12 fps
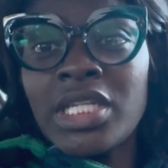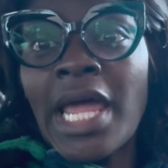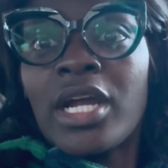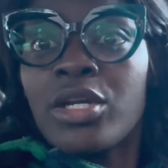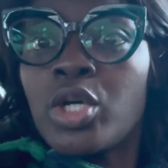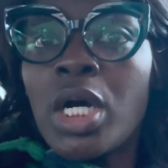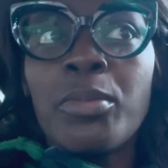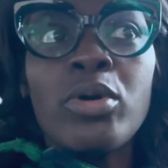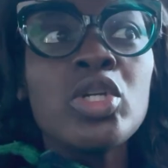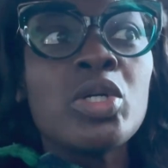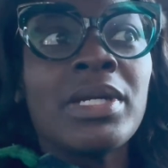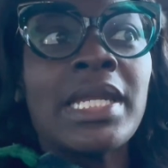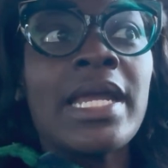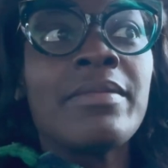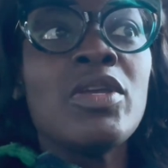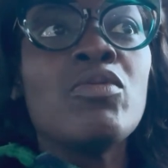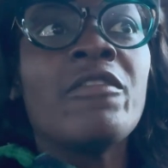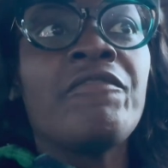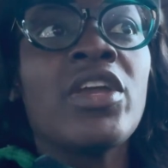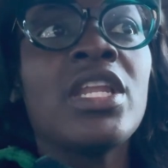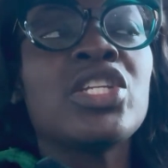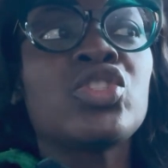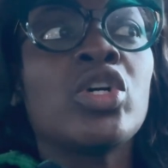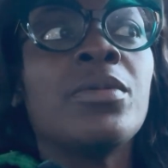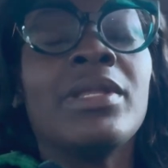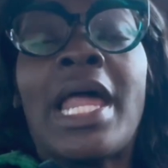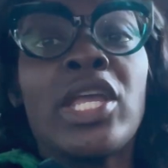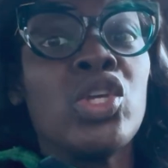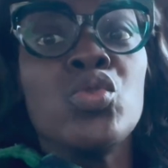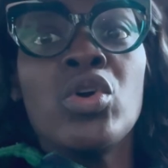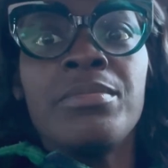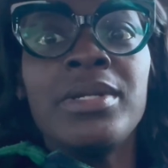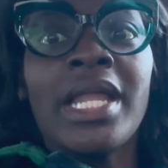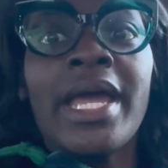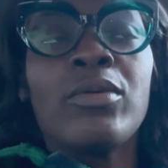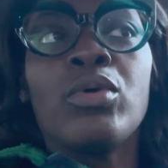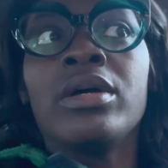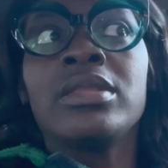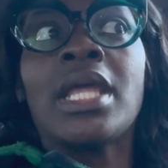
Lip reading: like a normal human like me with feelings, you will be like, well,